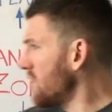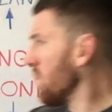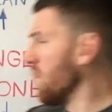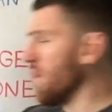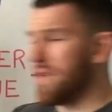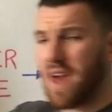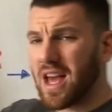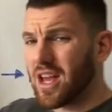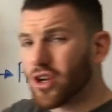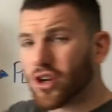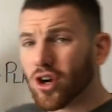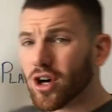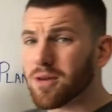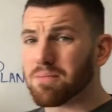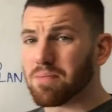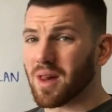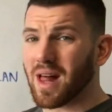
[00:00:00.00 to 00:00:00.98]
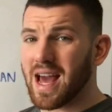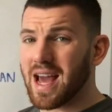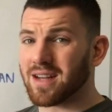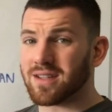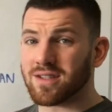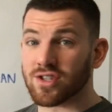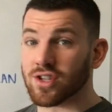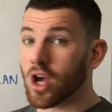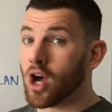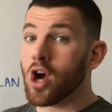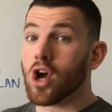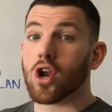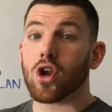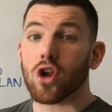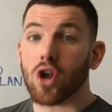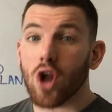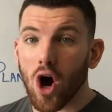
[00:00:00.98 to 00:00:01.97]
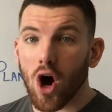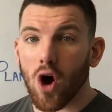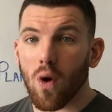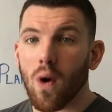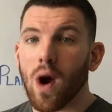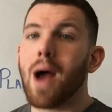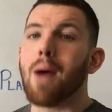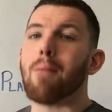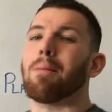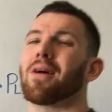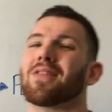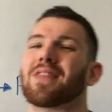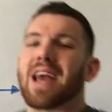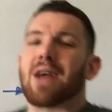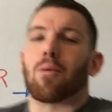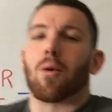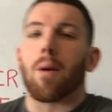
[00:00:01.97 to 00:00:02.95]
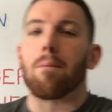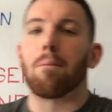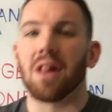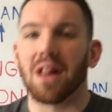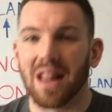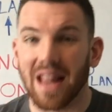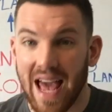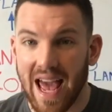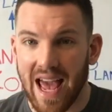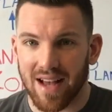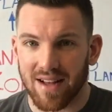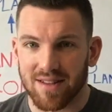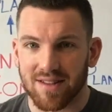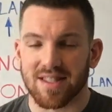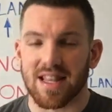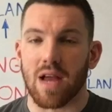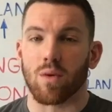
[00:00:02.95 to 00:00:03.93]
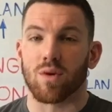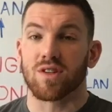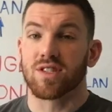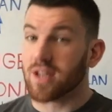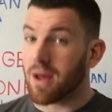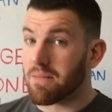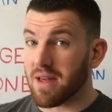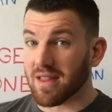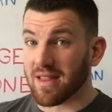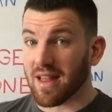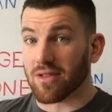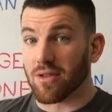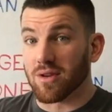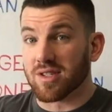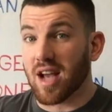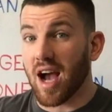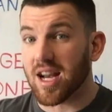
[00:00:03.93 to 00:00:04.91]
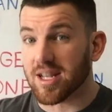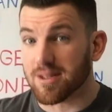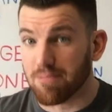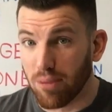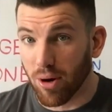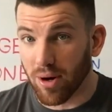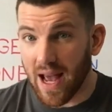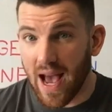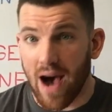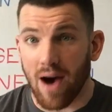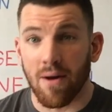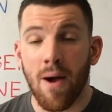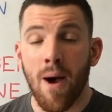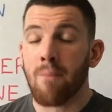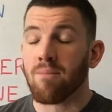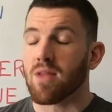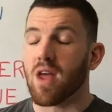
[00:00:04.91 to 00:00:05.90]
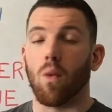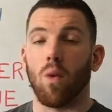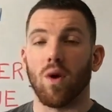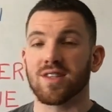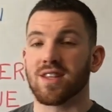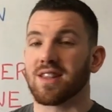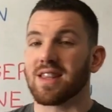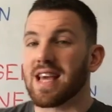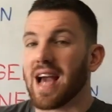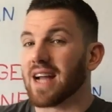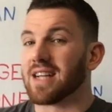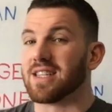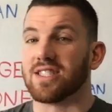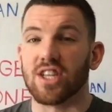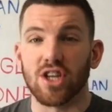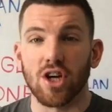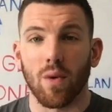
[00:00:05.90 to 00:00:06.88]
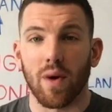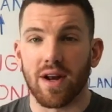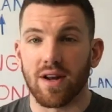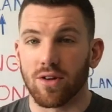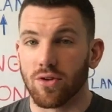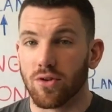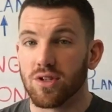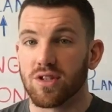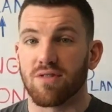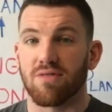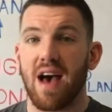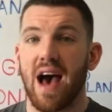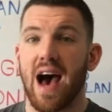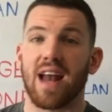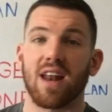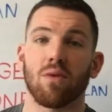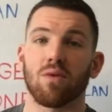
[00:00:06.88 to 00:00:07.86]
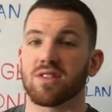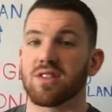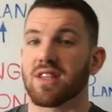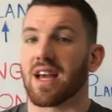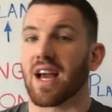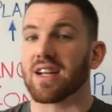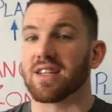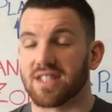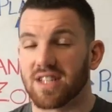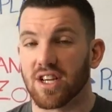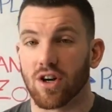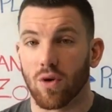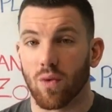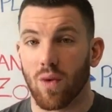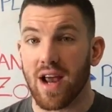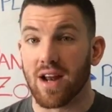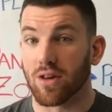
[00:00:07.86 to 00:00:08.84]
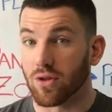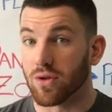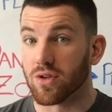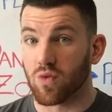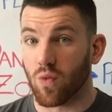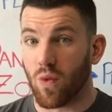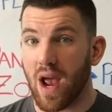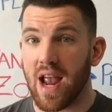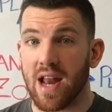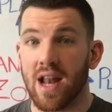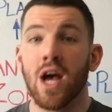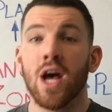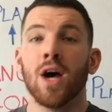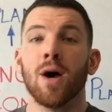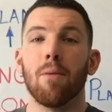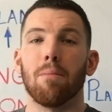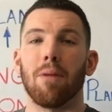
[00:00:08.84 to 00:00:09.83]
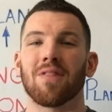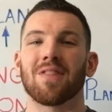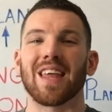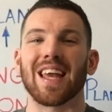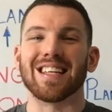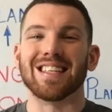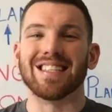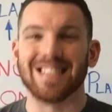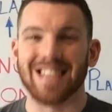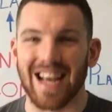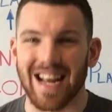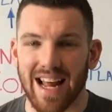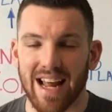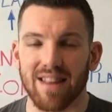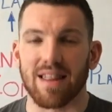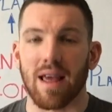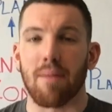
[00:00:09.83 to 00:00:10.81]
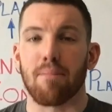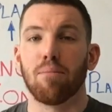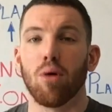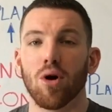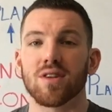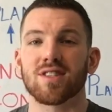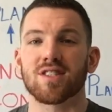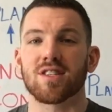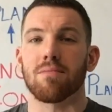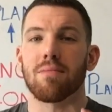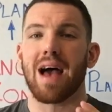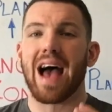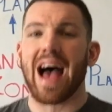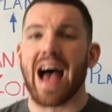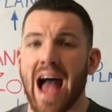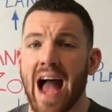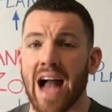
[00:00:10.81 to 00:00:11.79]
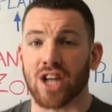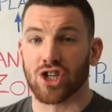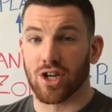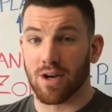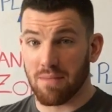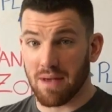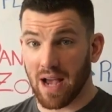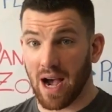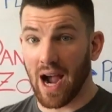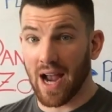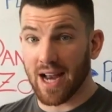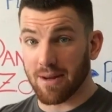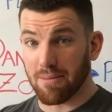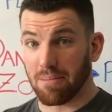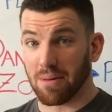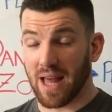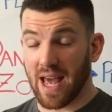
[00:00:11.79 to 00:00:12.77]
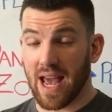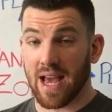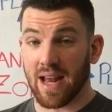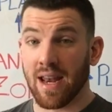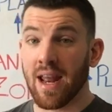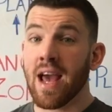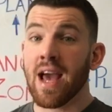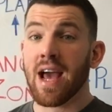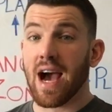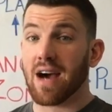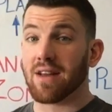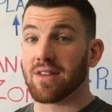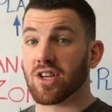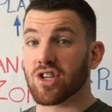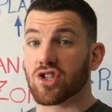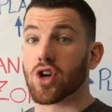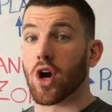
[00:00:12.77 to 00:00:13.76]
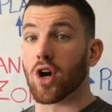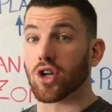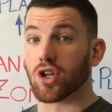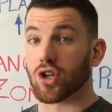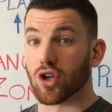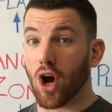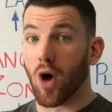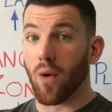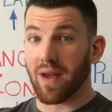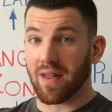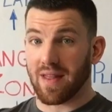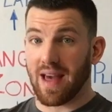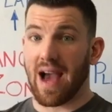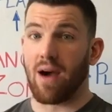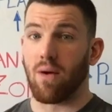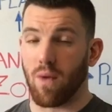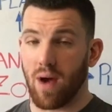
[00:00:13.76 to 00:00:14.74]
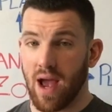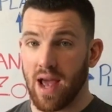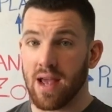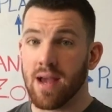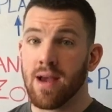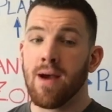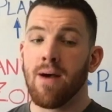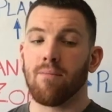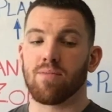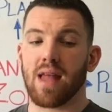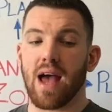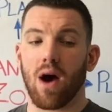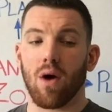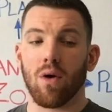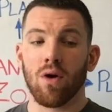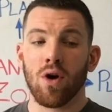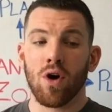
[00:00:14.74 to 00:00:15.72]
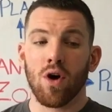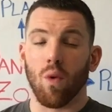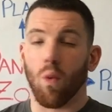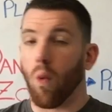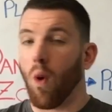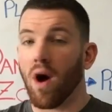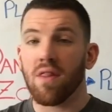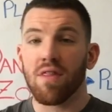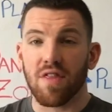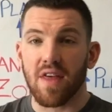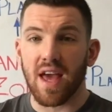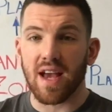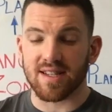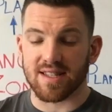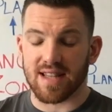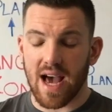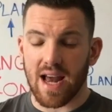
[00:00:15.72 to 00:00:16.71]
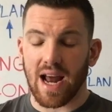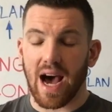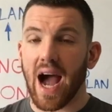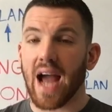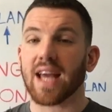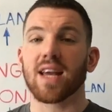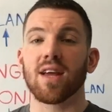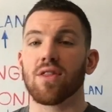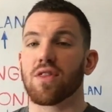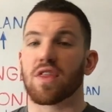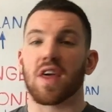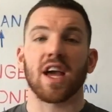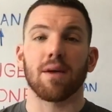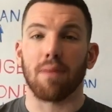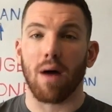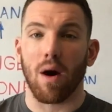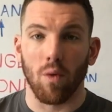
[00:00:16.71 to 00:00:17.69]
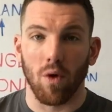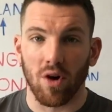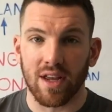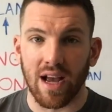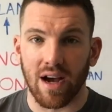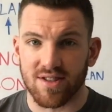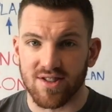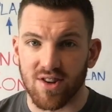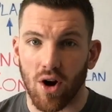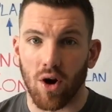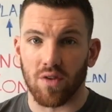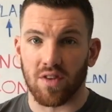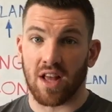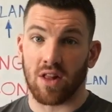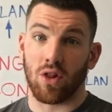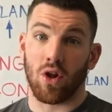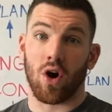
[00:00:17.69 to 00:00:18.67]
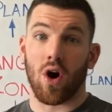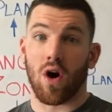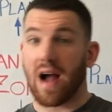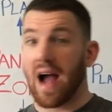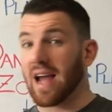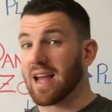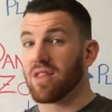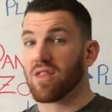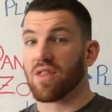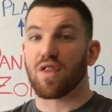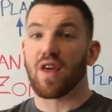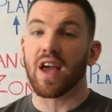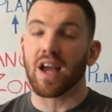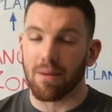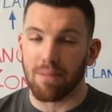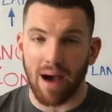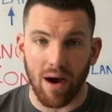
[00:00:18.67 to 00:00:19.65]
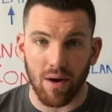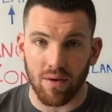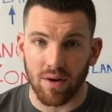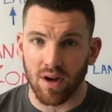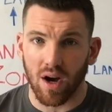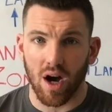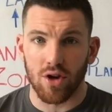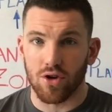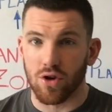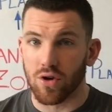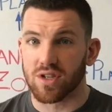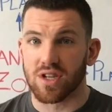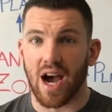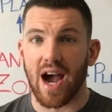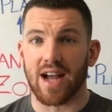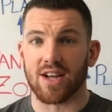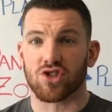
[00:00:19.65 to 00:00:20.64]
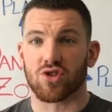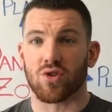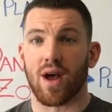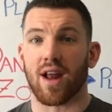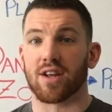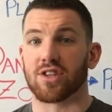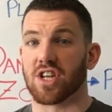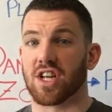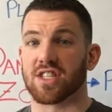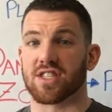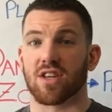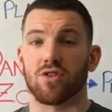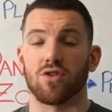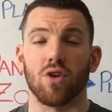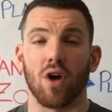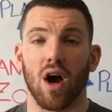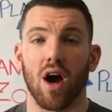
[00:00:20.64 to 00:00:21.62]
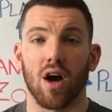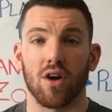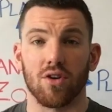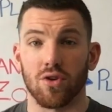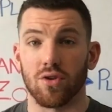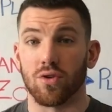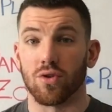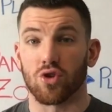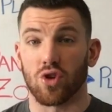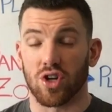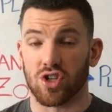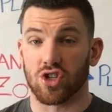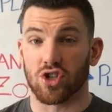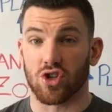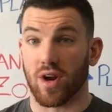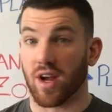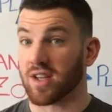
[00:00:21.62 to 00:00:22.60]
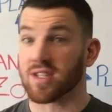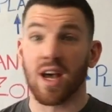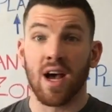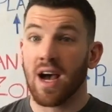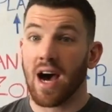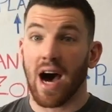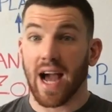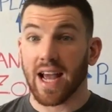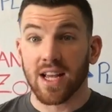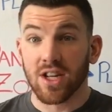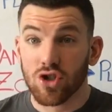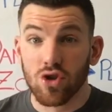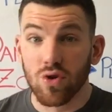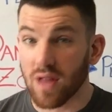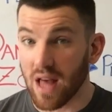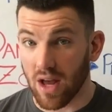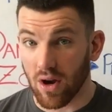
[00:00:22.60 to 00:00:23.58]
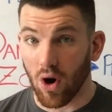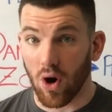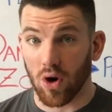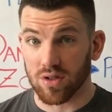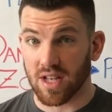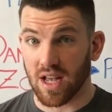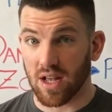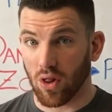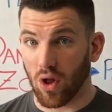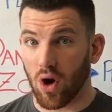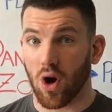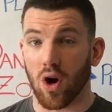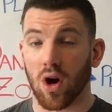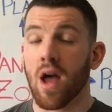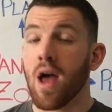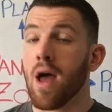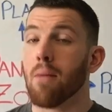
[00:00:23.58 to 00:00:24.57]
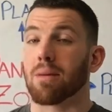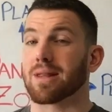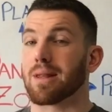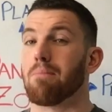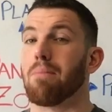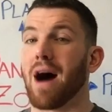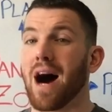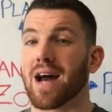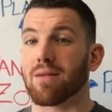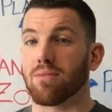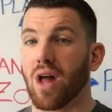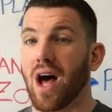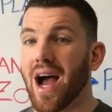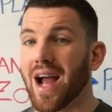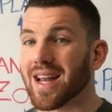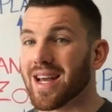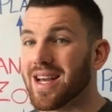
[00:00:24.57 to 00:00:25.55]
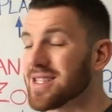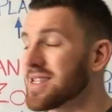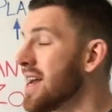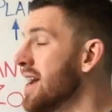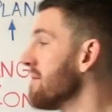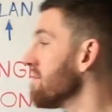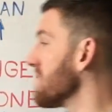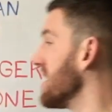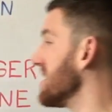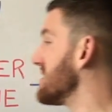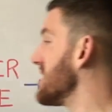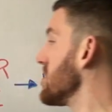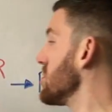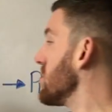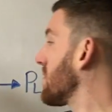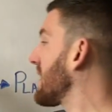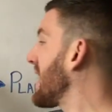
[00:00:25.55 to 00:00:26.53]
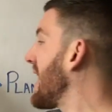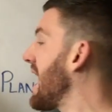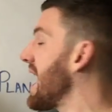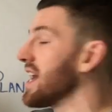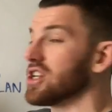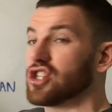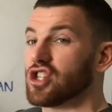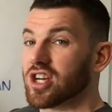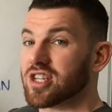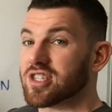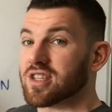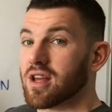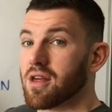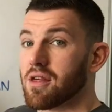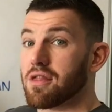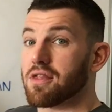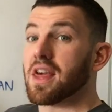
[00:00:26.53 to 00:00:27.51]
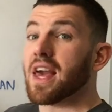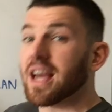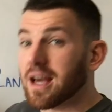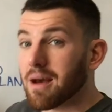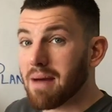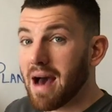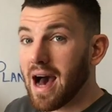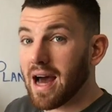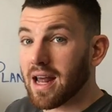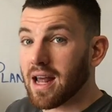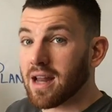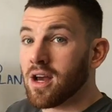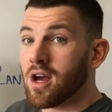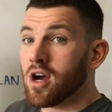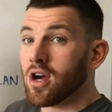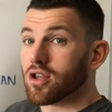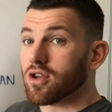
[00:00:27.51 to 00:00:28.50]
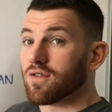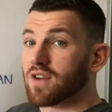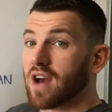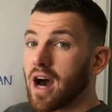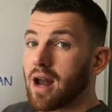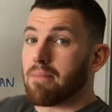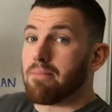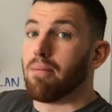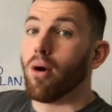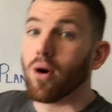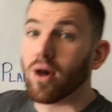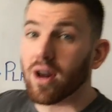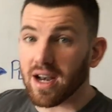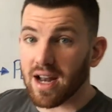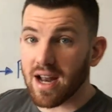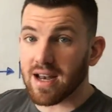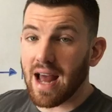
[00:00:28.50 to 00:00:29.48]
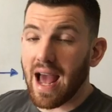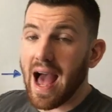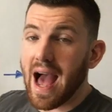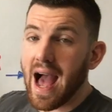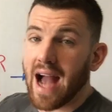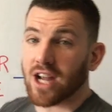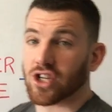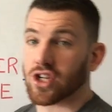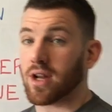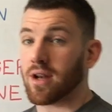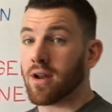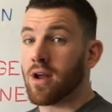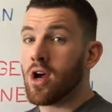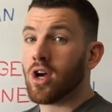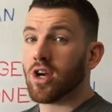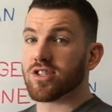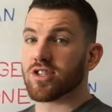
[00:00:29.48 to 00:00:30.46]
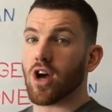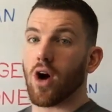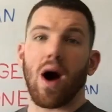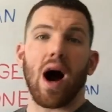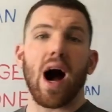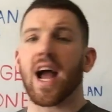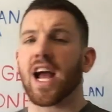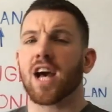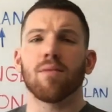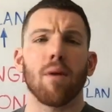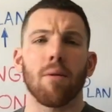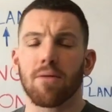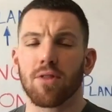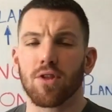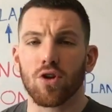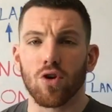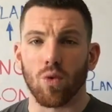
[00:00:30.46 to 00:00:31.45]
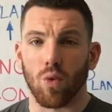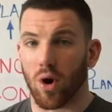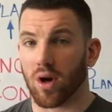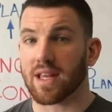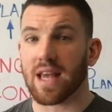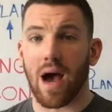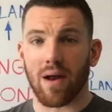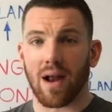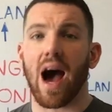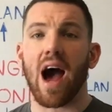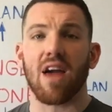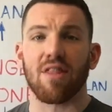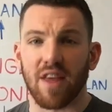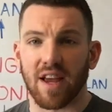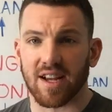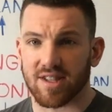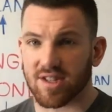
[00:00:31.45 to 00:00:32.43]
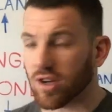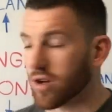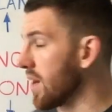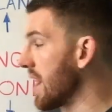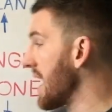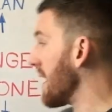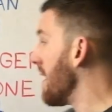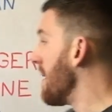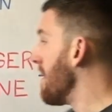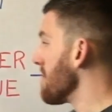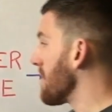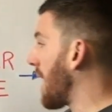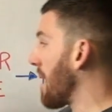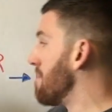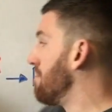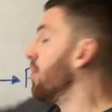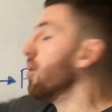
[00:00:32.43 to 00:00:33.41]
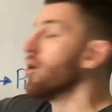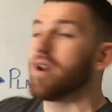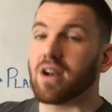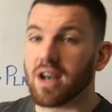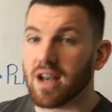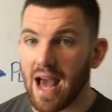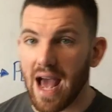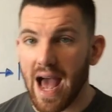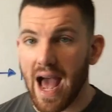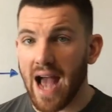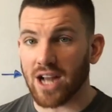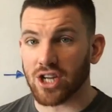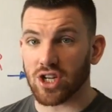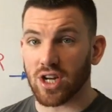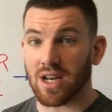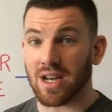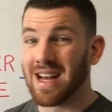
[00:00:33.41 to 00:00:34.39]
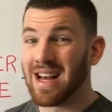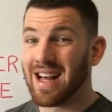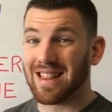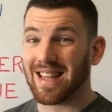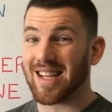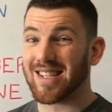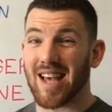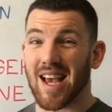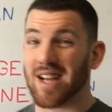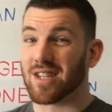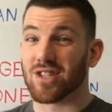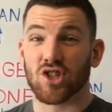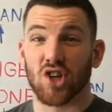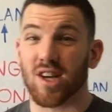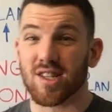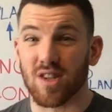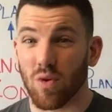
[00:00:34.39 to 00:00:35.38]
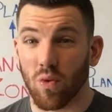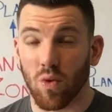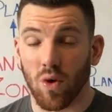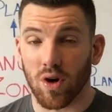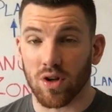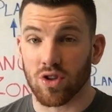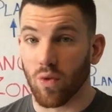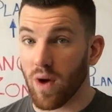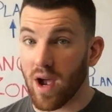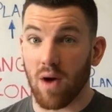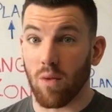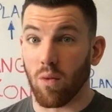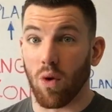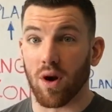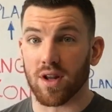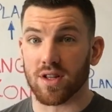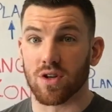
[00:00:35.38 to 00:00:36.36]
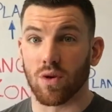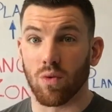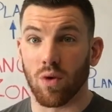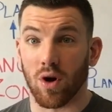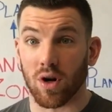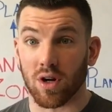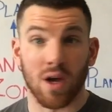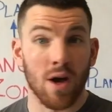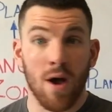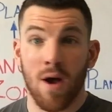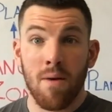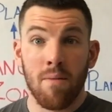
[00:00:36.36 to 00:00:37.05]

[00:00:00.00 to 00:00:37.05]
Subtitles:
Were they good plans? No, but they were plans. They were something that those guys put out. It wasn't the ideal way to lose fat. It wasn't the ideal way to lose weight. But they did it. They put some action behind a plan and they started going that way. Now, one thing is that I can think about workouts all day long. I can think about new diet strategies and new nutrition tricks. I can do that all day long. But the bottom line is that you can't just think about it. You've got to put it into action. So I come up with a new workout. I think it's great. I put it into action. Let's say it doesn't work the way I want it to work.